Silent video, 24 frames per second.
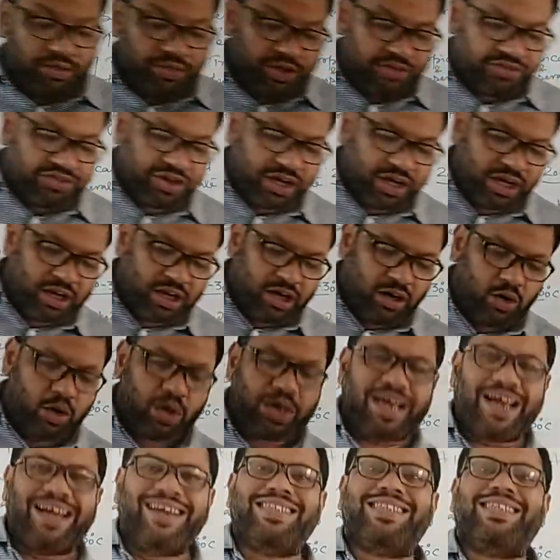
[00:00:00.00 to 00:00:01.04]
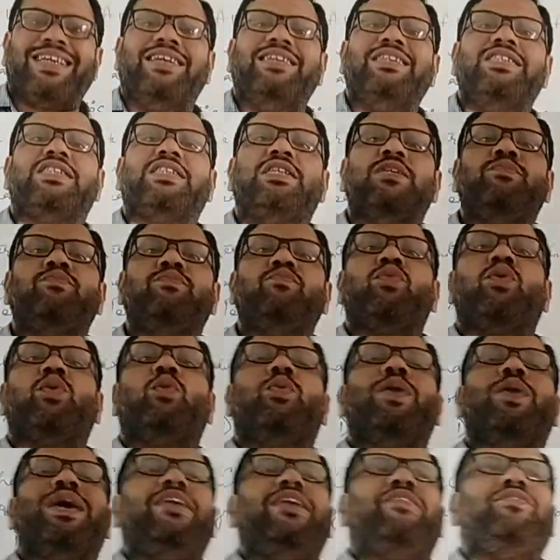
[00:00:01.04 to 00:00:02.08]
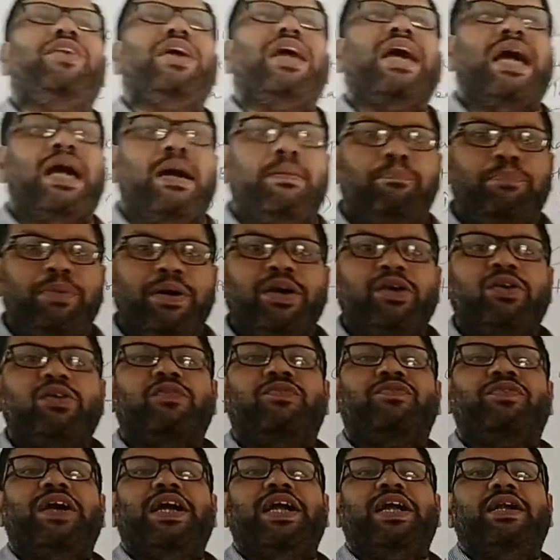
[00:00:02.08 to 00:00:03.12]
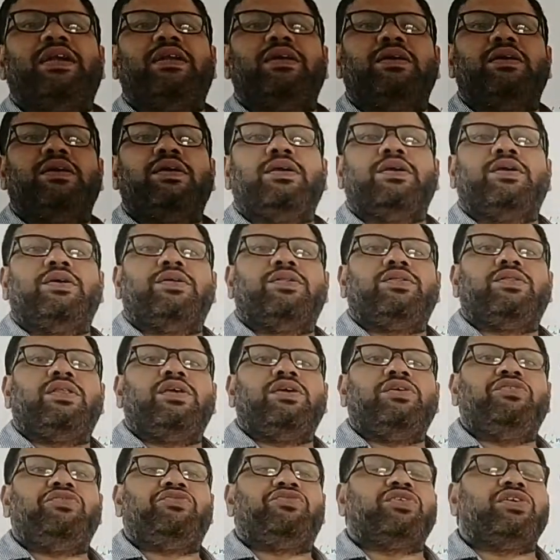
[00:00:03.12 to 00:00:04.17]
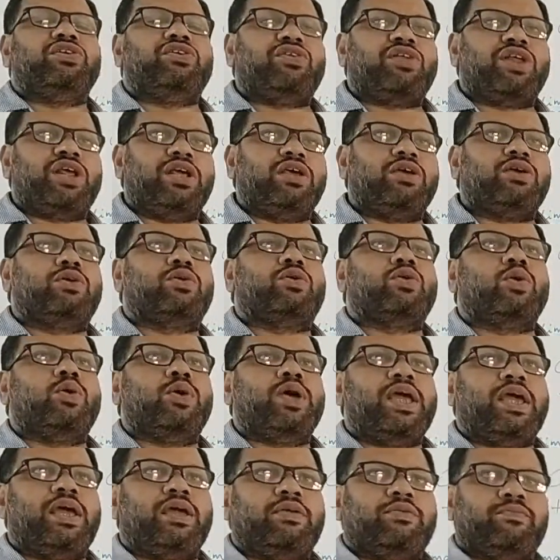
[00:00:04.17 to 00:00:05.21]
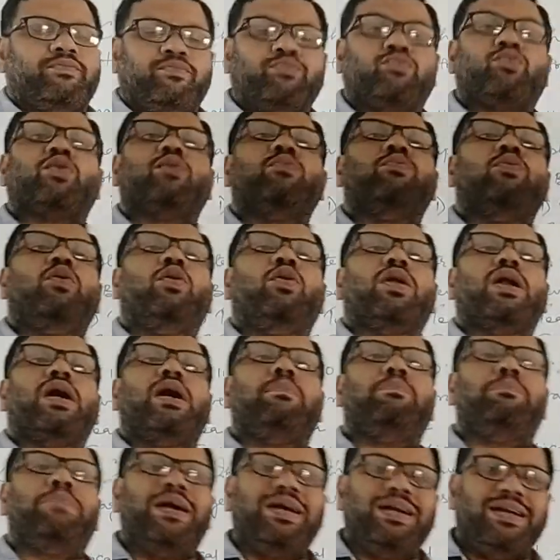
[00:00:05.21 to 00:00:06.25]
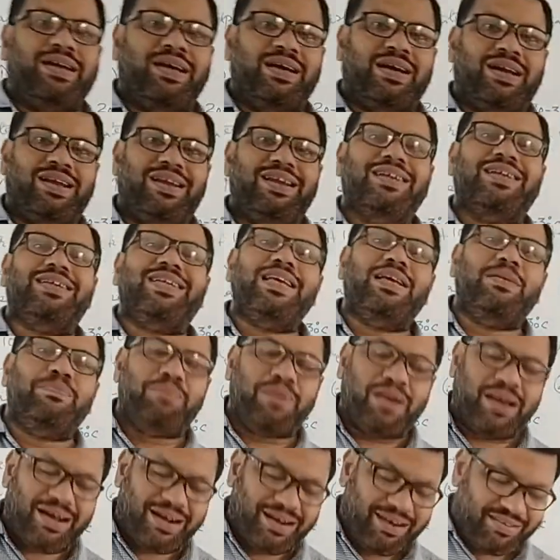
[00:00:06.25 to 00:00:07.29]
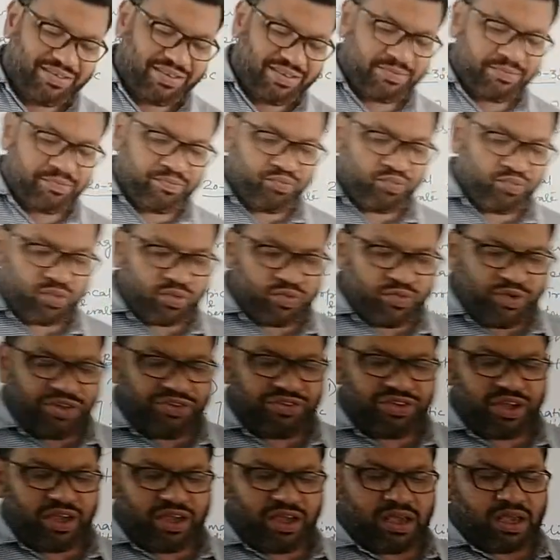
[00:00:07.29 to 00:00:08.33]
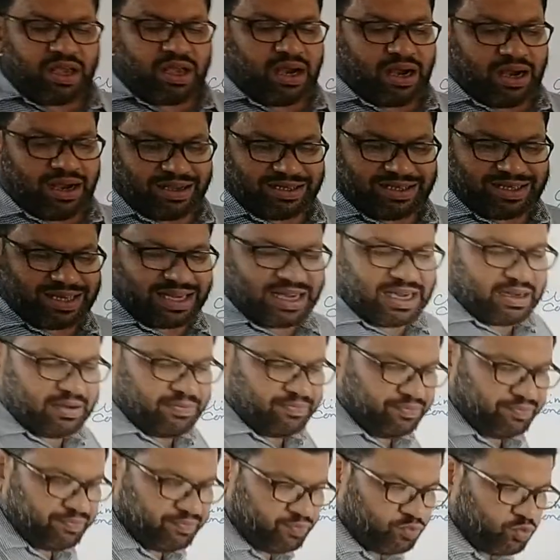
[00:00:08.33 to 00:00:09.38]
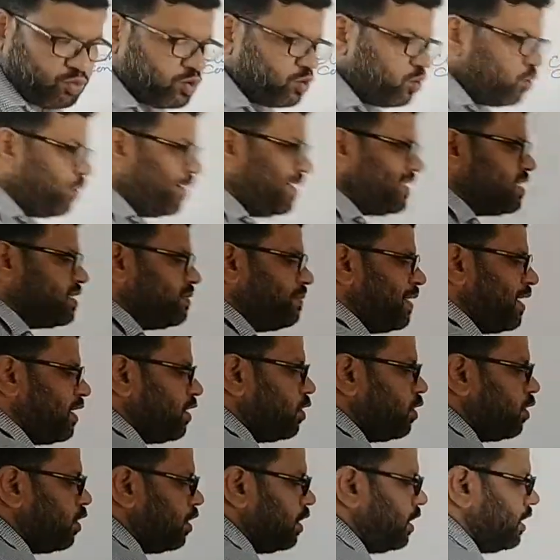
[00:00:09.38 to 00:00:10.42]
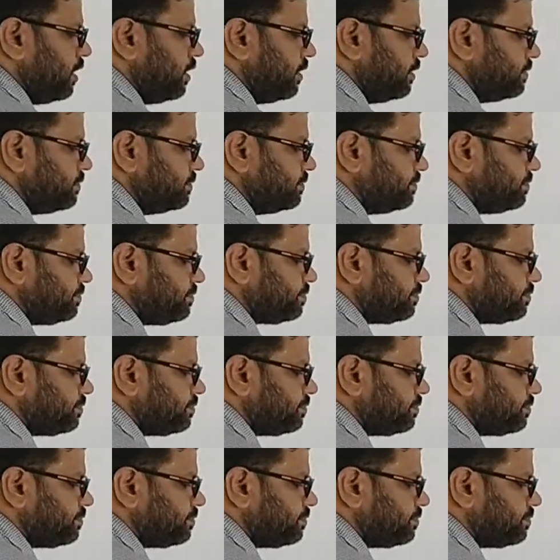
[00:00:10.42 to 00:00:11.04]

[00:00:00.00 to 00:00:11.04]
The certain locations where we happen to find these tree growing more abundantly, tea plants, we see Assam, West Bengal,